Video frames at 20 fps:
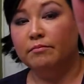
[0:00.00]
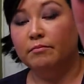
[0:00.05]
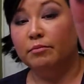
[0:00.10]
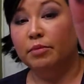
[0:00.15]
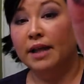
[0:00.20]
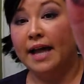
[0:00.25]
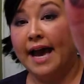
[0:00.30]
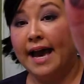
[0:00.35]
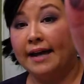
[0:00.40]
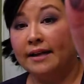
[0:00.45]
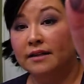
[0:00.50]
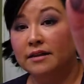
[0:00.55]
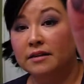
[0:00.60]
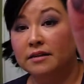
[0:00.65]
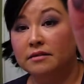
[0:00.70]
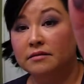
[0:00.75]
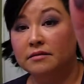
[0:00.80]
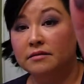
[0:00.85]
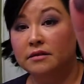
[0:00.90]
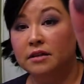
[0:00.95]
black
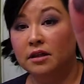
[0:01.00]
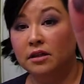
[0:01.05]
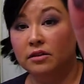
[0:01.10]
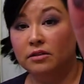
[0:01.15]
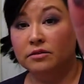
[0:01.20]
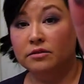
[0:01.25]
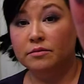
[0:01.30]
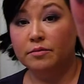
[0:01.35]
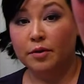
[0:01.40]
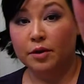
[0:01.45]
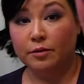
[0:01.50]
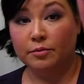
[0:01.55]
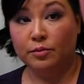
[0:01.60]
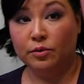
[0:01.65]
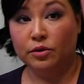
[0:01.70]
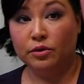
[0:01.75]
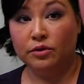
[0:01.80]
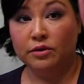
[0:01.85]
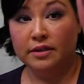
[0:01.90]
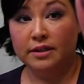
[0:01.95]
colored
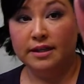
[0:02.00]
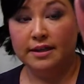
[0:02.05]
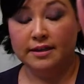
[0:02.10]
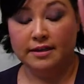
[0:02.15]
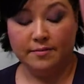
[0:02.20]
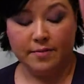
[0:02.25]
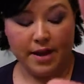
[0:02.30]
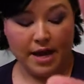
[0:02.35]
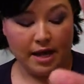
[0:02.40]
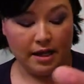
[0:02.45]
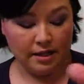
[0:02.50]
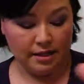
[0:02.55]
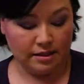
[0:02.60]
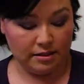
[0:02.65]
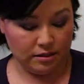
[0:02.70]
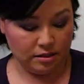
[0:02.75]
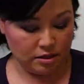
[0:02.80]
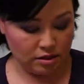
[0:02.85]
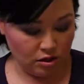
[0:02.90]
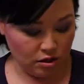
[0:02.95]
purple in the
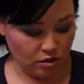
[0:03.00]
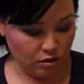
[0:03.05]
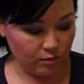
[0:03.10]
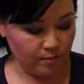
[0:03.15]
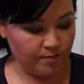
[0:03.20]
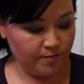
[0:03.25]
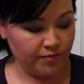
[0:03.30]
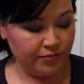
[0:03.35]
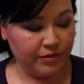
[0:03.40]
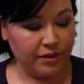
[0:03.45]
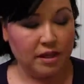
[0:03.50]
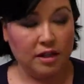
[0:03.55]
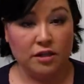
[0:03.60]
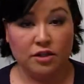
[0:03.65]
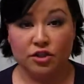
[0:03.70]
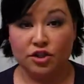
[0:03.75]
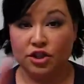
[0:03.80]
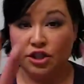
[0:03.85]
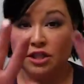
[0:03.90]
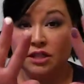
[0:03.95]
palette. So
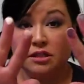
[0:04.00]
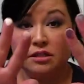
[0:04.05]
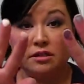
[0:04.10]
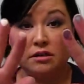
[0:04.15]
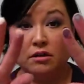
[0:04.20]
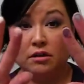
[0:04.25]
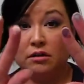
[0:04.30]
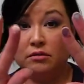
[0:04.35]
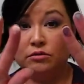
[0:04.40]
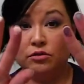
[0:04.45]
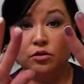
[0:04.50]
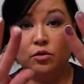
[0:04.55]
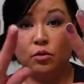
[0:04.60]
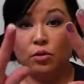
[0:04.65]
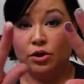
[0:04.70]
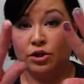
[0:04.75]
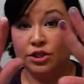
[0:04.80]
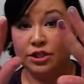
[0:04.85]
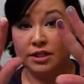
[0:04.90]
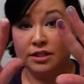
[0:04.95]
just
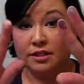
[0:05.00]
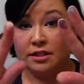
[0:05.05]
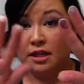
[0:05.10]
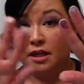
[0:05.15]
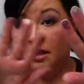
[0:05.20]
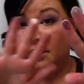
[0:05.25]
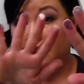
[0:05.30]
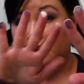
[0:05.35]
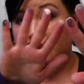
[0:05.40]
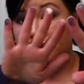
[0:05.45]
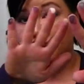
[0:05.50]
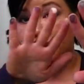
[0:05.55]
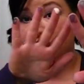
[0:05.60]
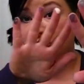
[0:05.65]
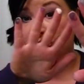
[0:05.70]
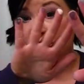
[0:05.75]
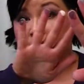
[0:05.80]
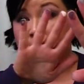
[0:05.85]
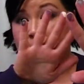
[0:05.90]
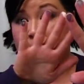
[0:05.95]
gorgeous colors, as
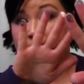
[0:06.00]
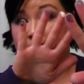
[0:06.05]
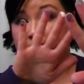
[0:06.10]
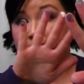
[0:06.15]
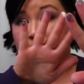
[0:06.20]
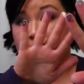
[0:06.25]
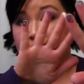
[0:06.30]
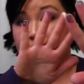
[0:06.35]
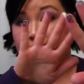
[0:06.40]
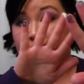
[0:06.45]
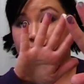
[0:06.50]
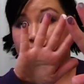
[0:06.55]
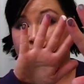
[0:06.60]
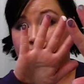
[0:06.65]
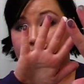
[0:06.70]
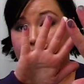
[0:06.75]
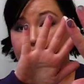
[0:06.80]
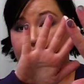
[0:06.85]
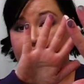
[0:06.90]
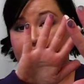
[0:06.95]
you can see,
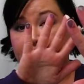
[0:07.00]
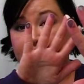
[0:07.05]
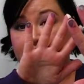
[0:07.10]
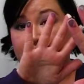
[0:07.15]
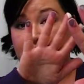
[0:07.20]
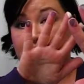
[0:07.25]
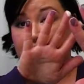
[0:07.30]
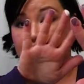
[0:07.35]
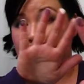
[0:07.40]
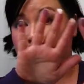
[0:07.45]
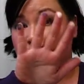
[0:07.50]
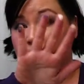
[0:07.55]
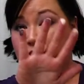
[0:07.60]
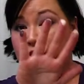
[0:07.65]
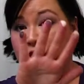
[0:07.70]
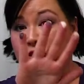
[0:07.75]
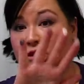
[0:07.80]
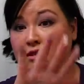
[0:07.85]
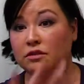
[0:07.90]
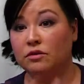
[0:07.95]
very pigmented and
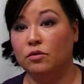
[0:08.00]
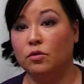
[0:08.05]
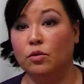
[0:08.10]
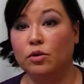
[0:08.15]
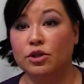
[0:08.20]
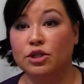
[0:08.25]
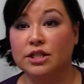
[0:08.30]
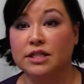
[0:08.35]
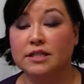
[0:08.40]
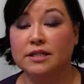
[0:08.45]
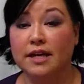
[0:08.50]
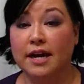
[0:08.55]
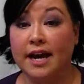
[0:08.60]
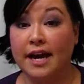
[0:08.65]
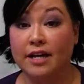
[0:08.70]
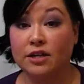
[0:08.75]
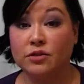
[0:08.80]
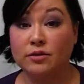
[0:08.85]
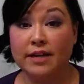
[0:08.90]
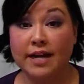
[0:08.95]
just gorgeous. I
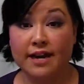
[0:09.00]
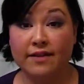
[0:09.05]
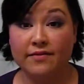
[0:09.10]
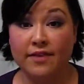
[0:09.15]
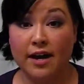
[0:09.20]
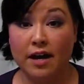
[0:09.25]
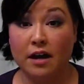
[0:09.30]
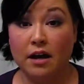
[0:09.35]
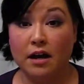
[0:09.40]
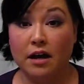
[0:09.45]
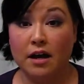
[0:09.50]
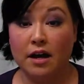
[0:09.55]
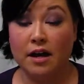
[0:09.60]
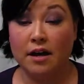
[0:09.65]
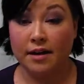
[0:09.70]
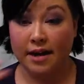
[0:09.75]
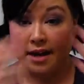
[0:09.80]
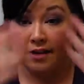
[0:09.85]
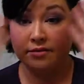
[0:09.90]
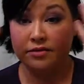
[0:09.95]
actually have that.
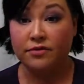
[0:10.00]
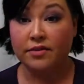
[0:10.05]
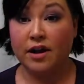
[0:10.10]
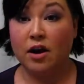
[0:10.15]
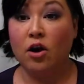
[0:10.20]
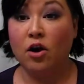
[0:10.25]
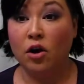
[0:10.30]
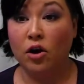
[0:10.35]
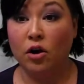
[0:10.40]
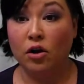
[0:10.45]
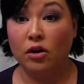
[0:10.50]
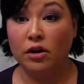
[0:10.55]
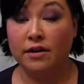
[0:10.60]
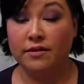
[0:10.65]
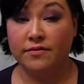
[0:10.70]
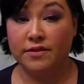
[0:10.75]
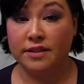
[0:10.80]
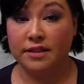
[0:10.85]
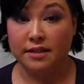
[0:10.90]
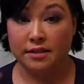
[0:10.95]
I have all
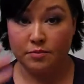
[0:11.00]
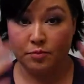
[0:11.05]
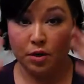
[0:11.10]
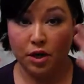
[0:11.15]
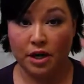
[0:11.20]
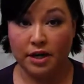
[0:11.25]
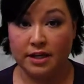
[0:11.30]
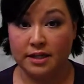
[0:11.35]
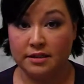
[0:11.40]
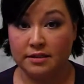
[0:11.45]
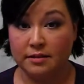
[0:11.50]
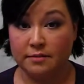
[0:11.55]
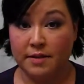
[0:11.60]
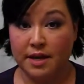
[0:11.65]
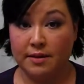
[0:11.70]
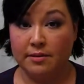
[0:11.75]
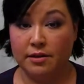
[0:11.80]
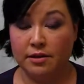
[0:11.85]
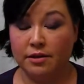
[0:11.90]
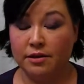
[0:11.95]
of these products,
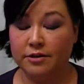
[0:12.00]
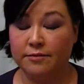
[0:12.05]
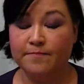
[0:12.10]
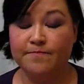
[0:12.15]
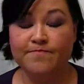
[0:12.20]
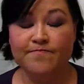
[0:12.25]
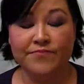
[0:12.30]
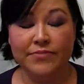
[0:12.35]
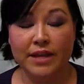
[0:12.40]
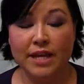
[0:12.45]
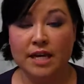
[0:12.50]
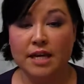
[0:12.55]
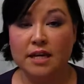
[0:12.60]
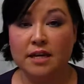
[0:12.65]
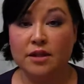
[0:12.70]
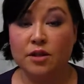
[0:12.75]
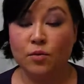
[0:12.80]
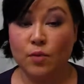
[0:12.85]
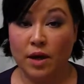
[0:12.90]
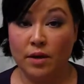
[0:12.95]

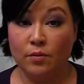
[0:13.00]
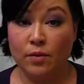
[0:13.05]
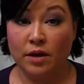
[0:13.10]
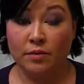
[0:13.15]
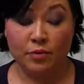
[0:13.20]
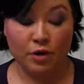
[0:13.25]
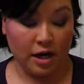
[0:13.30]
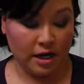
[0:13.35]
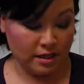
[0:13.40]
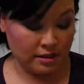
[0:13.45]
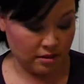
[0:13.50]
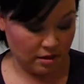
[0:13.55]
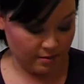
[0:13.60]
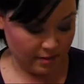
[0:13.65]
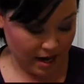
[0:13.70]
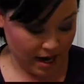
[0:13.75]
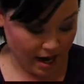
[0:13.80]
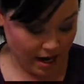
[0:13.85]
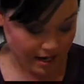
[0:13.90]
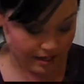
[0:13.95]
the Wet n Wild products on
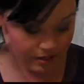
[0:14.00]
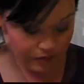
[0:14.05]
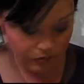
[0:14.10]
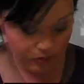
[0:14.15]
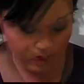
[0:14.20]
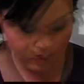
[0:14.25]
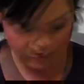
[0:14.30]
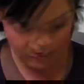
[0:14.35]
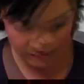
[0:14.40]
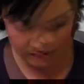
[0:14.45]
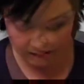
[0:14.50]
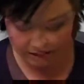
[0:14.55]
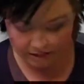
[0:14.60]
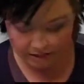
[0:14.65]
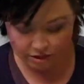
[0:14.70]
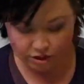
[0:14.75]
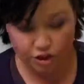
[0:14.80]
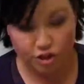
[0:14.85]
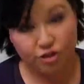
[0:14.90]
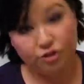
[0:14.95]
my eyes right now. This
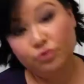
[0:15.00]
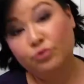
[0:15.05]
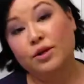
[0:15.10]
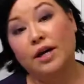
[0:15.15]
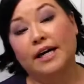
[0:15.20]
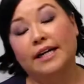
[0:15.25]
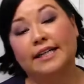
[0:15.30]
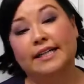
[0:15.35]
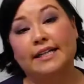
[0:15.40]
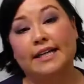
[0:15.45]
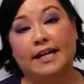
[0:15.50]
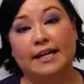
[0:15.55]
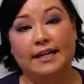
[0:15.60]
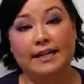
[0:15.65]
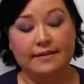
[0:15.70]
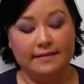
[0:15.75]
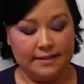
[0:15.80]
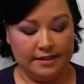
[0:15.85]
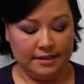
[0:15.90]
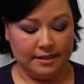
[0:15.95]
was
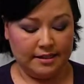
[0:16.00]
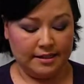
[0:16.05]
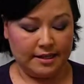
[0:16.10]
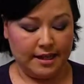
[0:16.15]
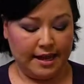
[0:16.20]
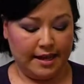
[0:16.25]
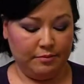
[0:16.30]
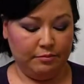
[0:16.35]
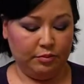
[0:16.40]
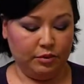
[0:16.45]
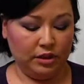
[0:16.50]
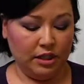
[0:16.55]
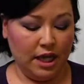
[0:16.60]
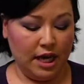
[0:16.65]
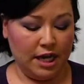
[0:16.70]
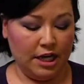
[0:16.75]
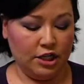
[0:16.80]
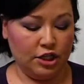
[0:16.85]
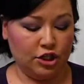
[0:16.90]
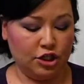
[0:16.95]
$2.99. This is a
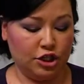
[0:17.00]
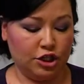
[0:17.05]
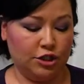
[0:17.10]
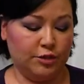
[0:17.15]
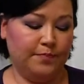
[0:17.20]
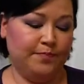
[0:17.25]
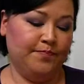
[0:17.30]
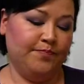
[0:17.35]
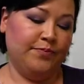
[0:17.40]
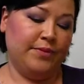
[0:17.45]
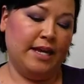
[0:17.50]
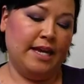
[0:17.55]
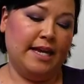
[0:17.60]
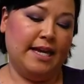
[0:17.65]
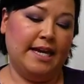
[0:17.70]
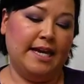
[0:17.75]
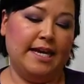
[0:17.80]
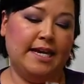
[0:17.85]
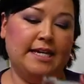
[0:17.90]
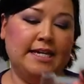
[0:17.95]
blush,
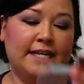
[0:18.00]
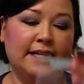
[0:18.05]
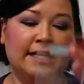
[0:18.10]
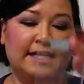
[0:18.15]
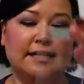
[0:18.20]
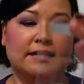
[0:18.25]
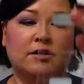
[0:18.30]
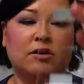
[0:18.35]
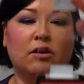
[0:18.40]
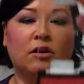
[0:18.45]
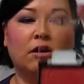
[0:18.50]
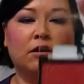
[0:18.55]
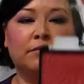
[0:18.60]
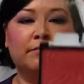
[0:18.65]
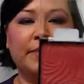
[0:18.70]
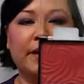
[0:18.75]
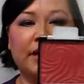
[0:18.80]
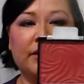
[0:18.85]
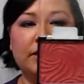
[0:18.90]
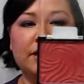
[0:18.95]
and it is called
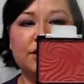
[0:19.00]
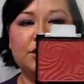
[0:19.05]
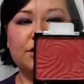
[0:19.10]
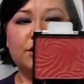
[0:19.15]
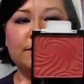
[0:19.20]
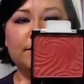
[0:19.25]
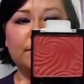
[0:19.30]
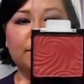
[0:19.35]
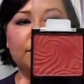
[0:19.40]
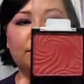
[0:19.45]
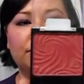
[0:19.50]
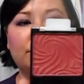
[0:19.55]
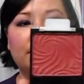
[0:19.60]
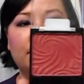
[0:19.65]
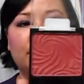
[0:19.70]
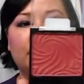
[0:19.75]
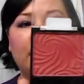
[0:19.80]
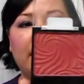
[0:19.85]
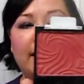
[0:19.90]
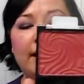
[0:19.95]
Berry Shimmer
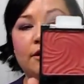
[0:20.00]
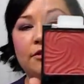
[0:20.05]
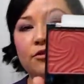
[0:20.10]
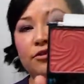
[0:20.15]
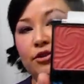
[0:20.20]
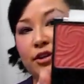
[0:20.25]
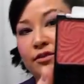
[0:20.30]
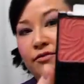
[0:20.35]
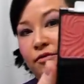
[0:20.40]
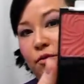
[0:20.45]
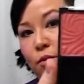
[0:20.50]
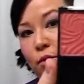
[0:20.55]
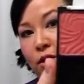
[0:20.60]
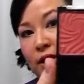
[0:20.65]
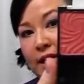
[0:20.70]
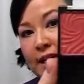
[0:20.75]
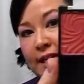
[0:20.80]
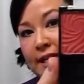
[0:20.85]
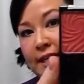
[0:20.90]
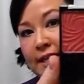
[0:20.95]
number
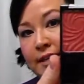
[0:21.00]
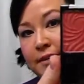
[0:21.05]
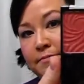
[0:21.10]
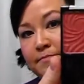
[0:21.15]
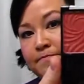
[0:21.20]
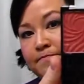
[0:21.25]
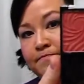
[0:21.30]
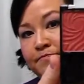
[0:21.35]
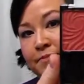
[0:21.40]
834E,